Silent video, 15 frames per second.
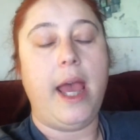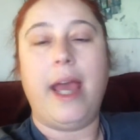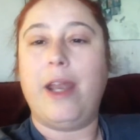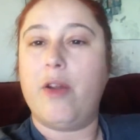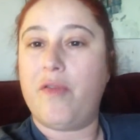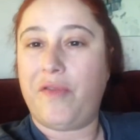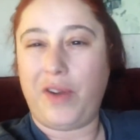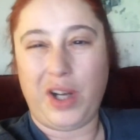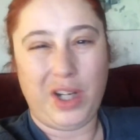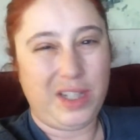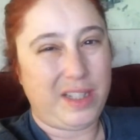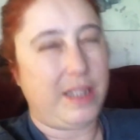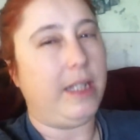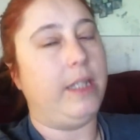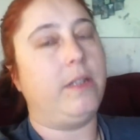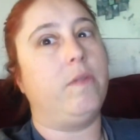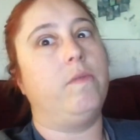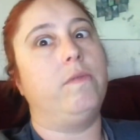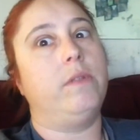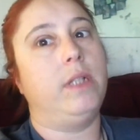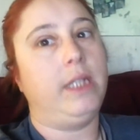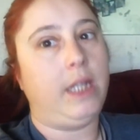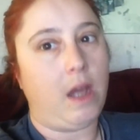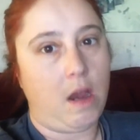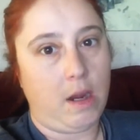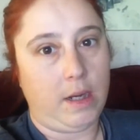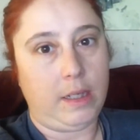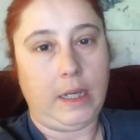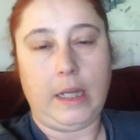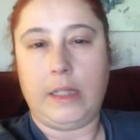and at first it's really
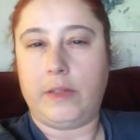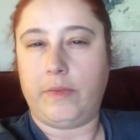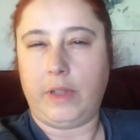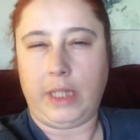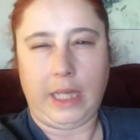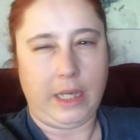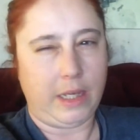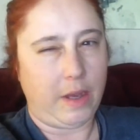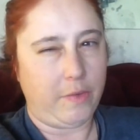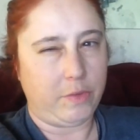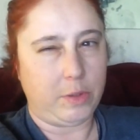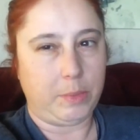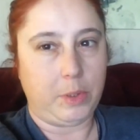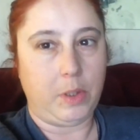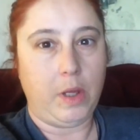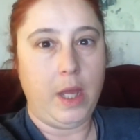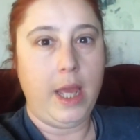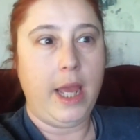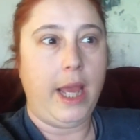hard and it's really uncomfortable